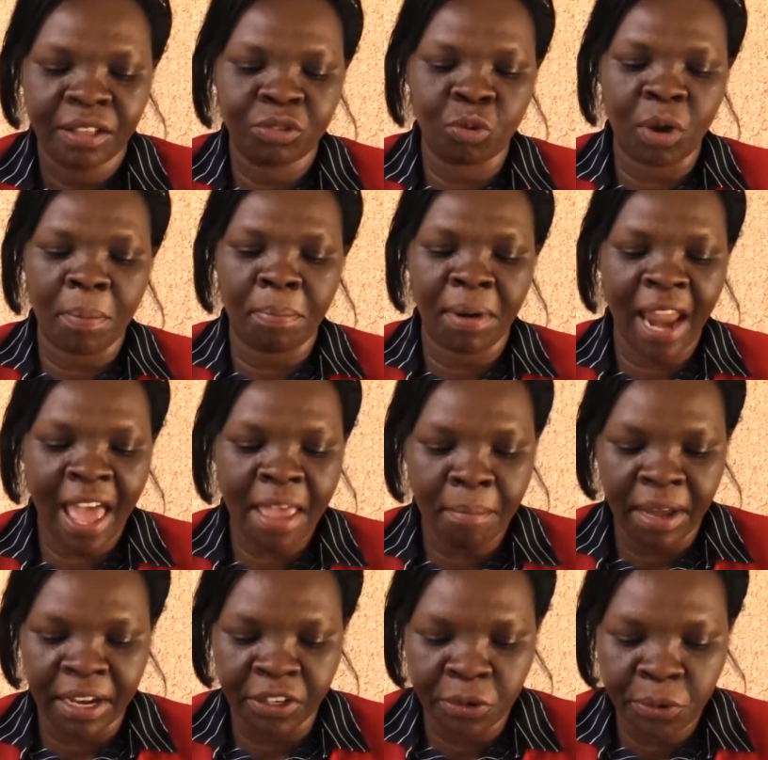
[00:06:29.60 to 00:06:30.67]
to apply
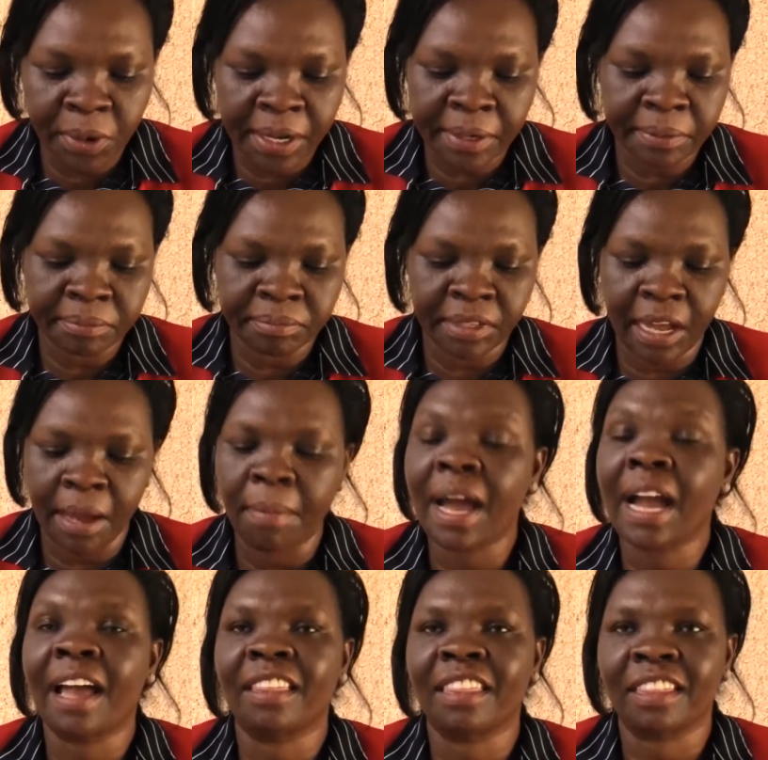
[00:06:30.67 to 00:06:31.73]
manure,
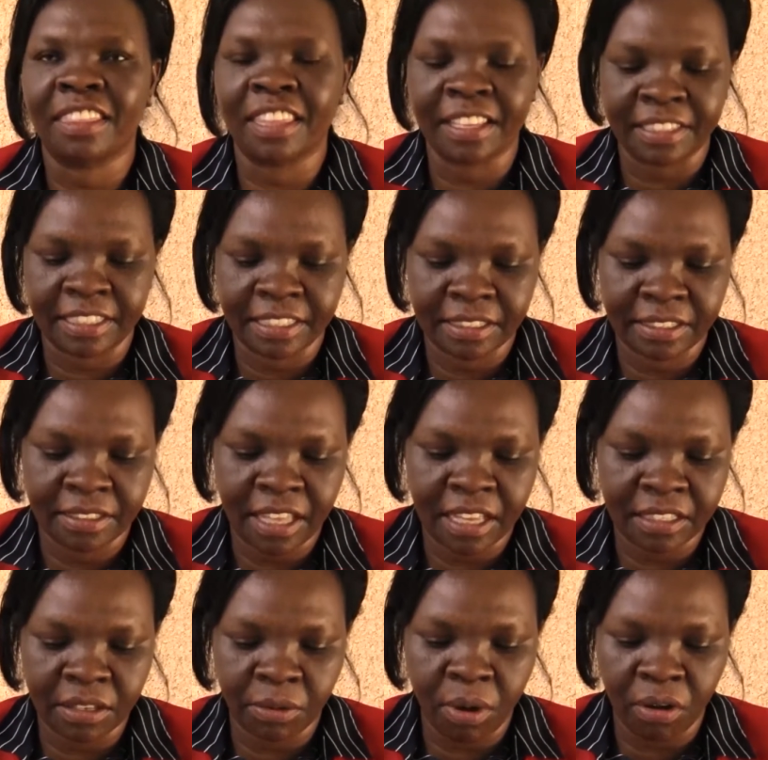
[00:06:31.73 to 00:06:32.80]
among other things.
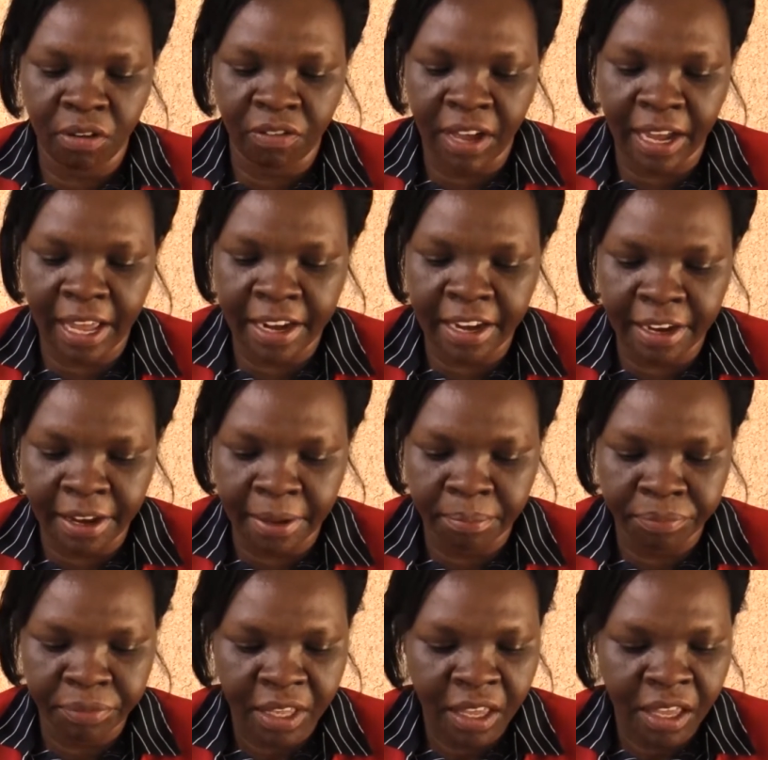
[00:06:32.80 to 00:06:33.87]
That's the work of a gardener.
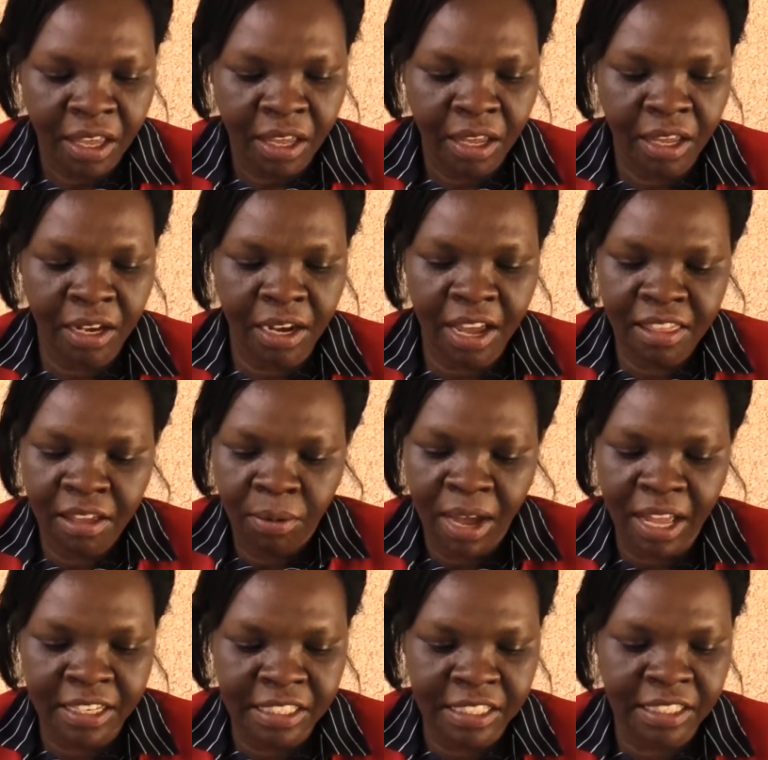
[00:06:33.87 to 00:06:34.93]
In other
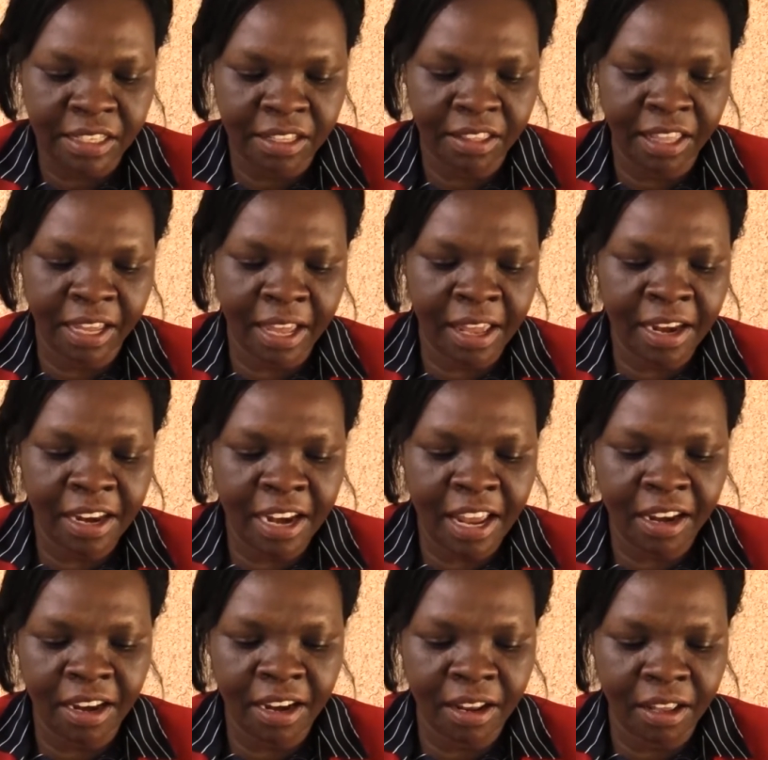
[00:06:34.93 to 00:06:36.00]
words, the
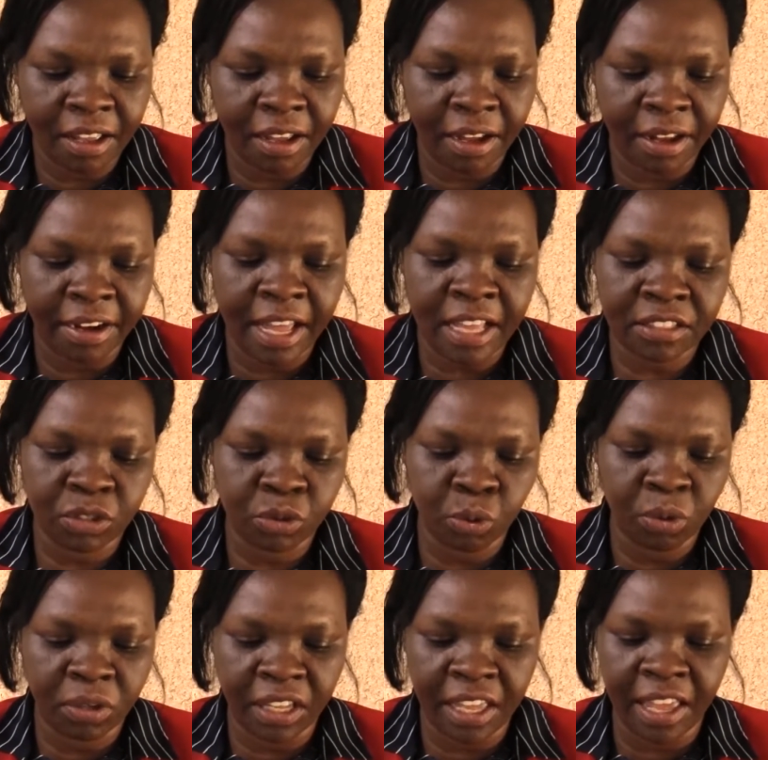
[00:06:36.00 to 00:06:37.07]
gardener does
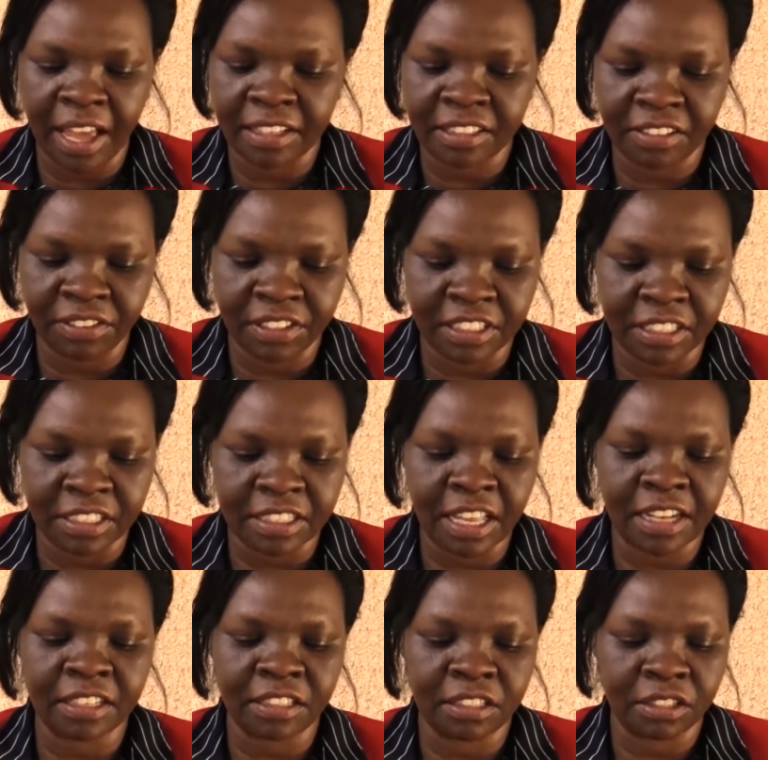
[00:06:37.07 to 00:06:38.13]
two key activities.
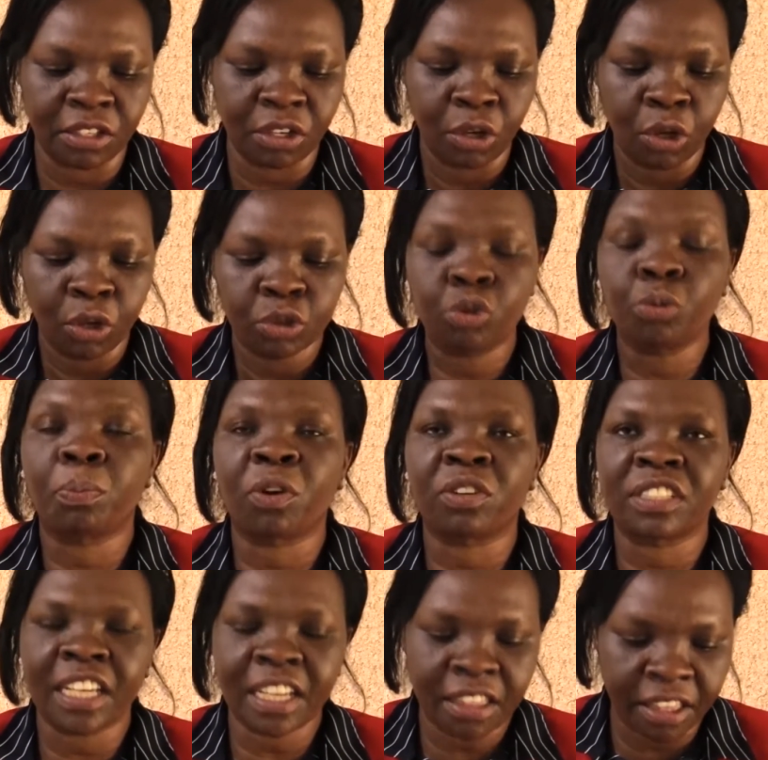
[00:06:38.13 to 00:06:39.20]
That is to
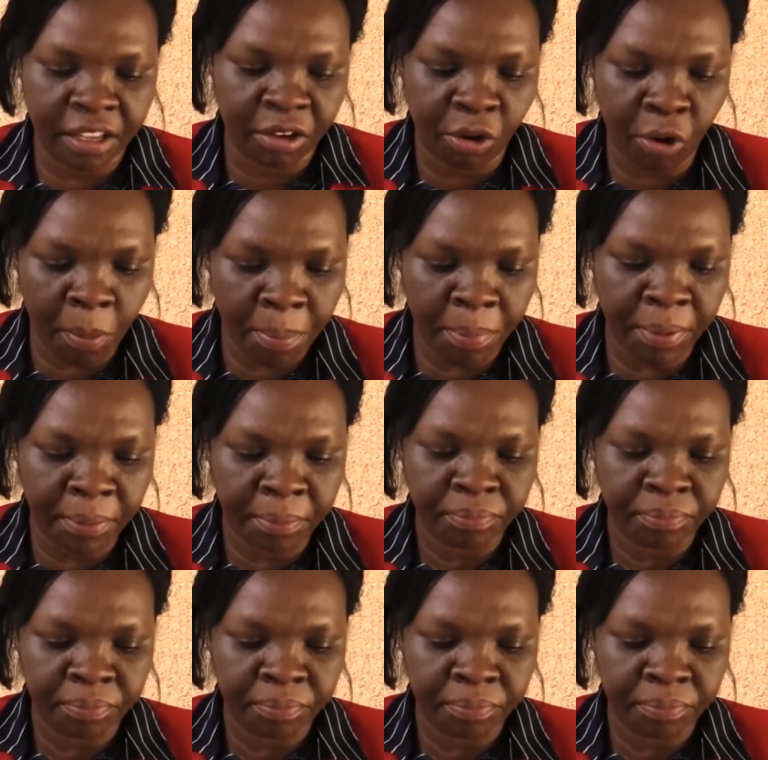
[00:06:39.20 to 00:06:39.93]
protect the crop,